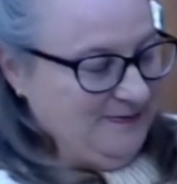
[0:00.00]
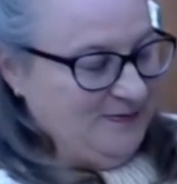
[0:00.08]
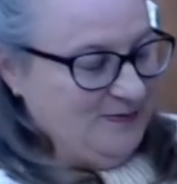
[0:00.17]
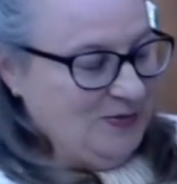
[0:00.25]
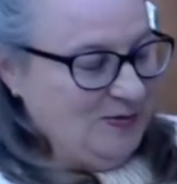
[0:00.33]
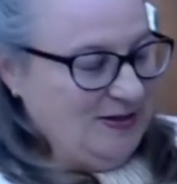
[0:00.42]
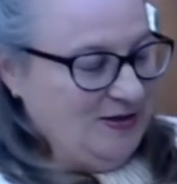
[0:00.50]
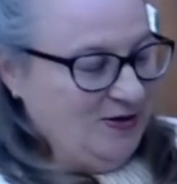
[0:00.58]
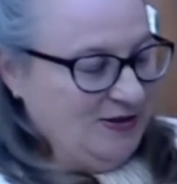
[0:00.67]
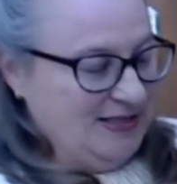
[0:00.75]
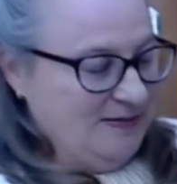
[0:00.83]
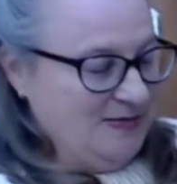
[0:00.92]
Probably
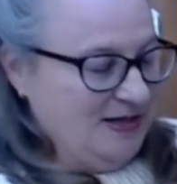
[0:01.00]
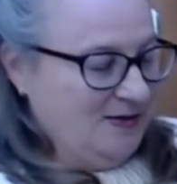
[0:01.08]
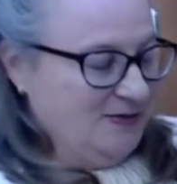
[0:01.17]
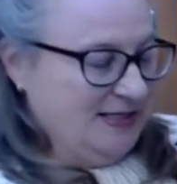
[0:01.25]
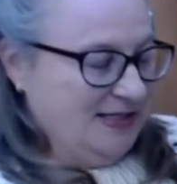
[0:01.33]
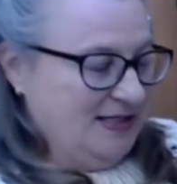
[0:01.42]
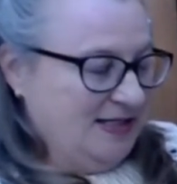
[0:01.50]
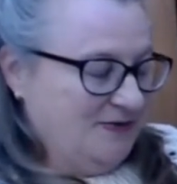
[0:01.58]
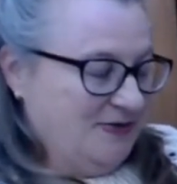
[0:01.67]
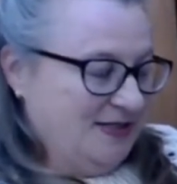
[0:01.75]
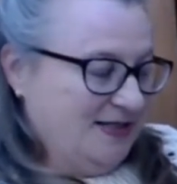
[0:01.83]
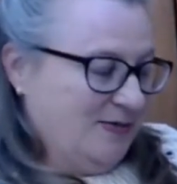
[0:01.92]
not something I would suggest for
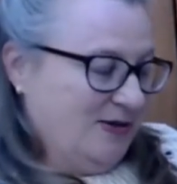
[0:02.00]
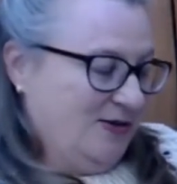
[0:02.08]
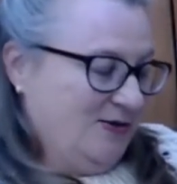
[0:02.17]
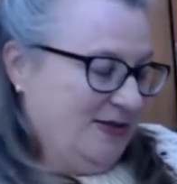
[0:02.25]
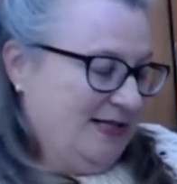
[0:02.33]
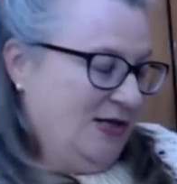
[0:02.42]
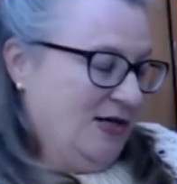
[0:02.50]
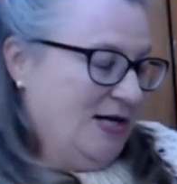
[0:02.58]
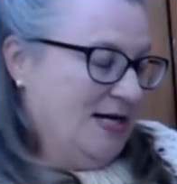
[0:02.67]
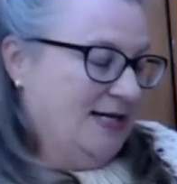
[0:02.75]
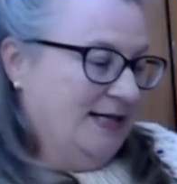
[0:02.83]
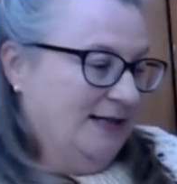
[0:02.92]
someone who is
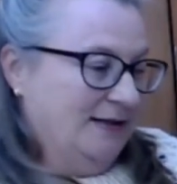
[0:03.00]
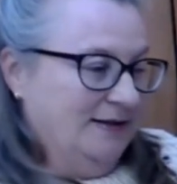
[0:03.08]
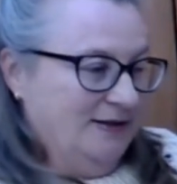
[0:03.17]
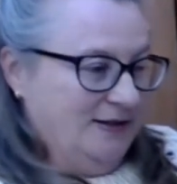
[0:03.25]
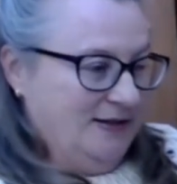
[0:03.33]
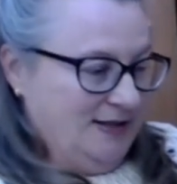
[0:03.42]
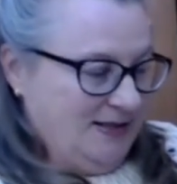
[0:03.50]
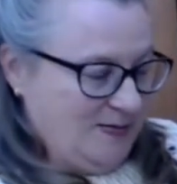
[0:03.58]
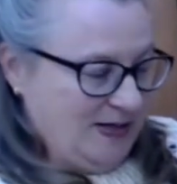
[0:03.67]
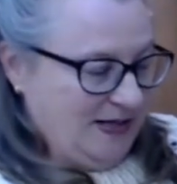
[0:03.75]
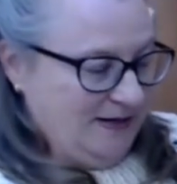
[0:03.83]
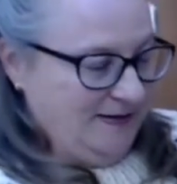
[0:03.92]
learning to
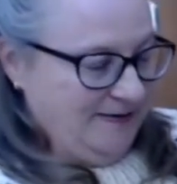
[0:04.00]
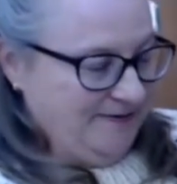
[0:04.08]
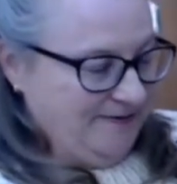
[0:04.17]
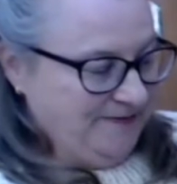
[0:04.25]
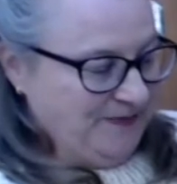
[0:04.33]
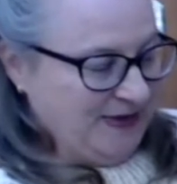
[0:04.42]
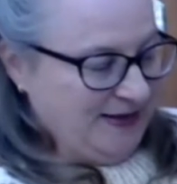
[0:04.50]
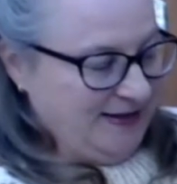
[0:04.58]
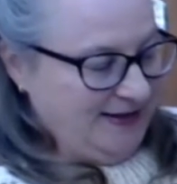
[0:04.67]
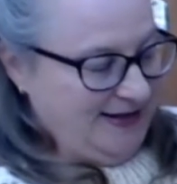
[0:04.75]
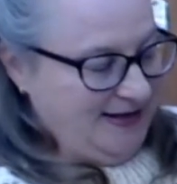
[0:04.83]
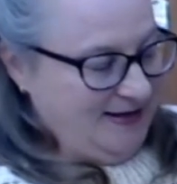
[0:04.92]
spin,
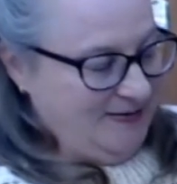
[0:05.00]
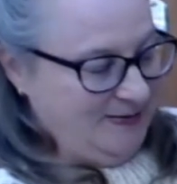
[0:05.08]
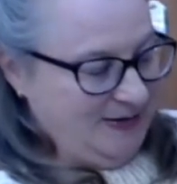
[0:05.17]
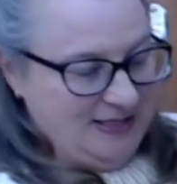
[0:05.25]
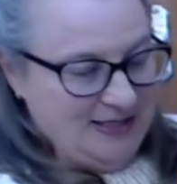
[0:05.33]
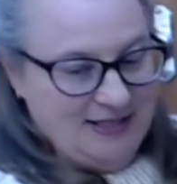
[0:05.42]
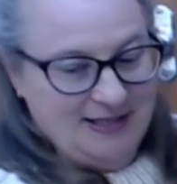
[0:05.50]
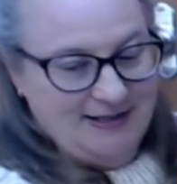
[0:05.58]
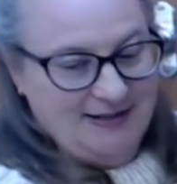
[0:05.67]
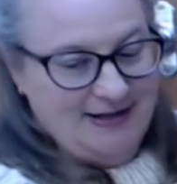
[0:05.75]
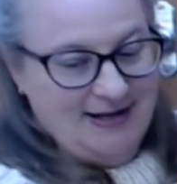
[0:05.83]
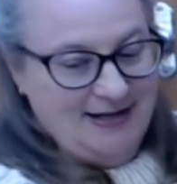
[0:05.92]
to
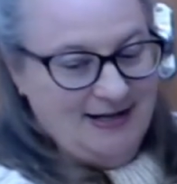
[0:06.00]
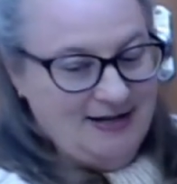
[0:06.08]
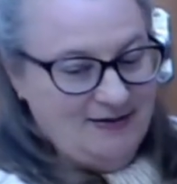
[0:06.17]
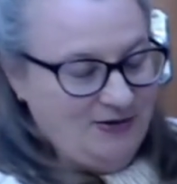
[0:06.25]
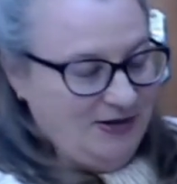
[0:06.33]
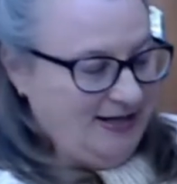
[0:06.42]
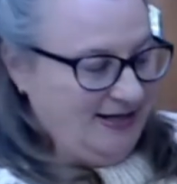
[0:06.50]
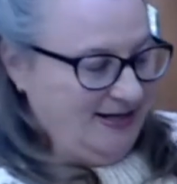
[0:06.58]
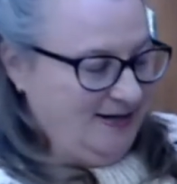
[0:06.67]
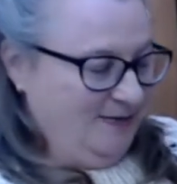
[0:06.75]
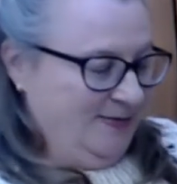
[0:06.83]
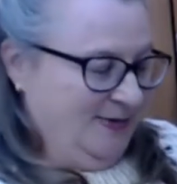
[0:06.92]
leave your
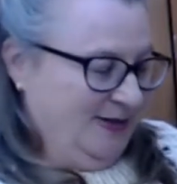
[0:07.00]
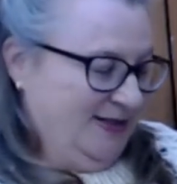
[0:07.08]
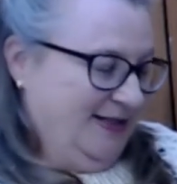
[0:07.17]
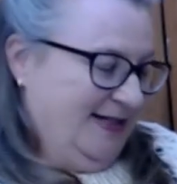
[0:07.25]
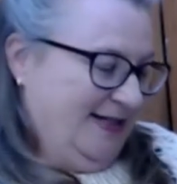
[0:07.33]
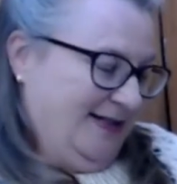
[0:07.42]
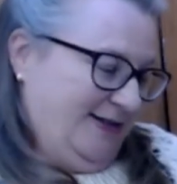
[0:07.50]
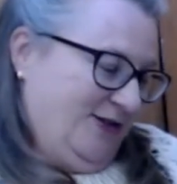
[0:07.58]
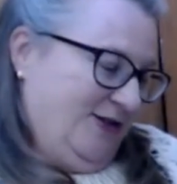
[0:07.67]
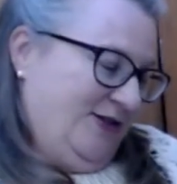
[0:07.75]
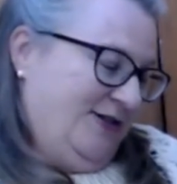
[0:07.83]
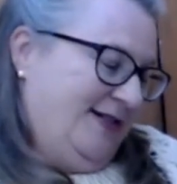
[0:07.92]
arm on
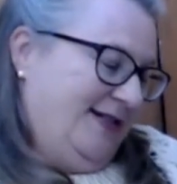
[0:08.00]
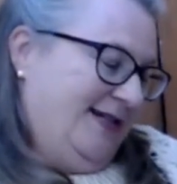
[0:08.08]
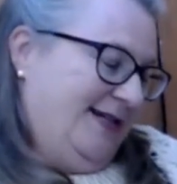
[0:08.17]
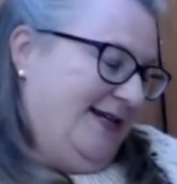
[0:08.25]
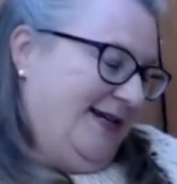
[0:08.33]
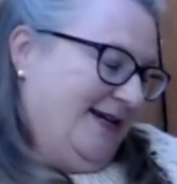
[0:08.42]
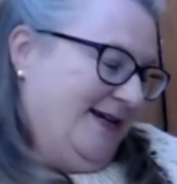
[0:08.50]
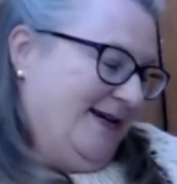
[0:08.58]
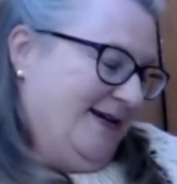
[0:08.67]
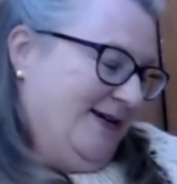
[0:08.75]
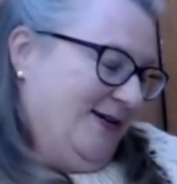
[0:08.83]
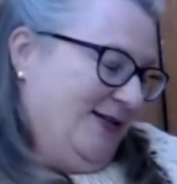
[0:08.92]

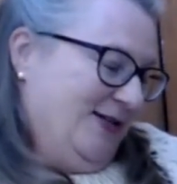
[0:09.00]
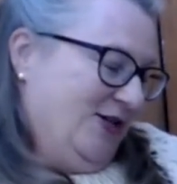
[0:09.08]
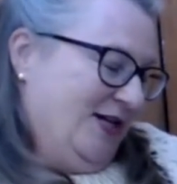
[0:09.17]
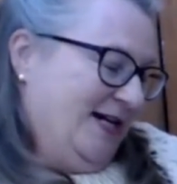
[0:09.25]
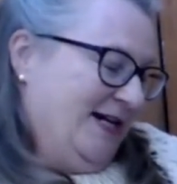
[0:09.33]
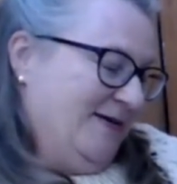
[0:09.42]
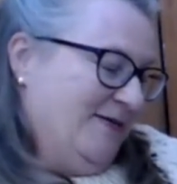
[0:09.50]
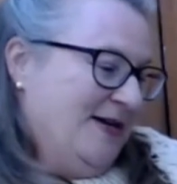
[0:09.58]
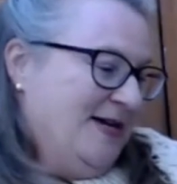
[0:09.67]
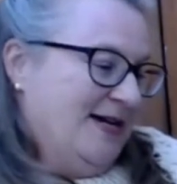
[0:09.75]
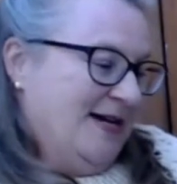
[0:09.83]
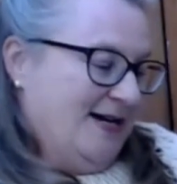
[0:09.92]
the chair,
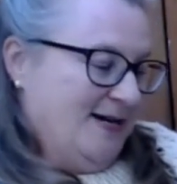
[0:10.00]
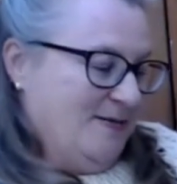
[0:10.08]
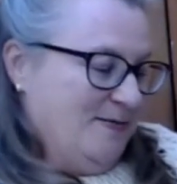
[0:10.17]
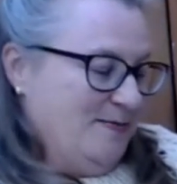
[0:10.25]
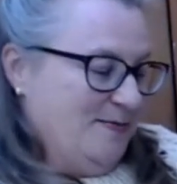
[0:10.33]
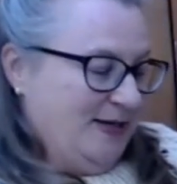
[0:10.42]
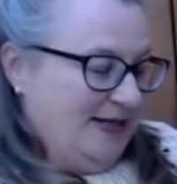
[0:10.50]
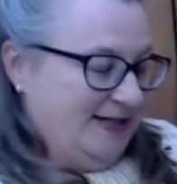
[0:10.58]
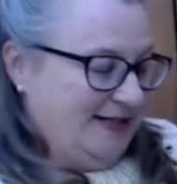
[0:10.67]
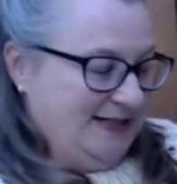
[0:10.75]
but